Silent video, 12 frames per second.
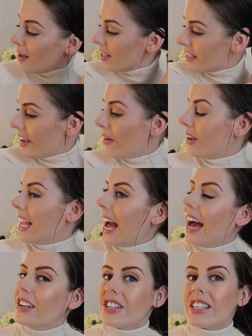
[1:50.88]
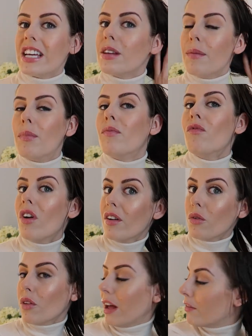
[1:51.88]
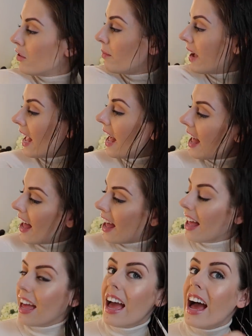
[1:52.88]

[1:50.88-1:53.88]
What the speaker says: So yeah, I just like to run all that through my hair,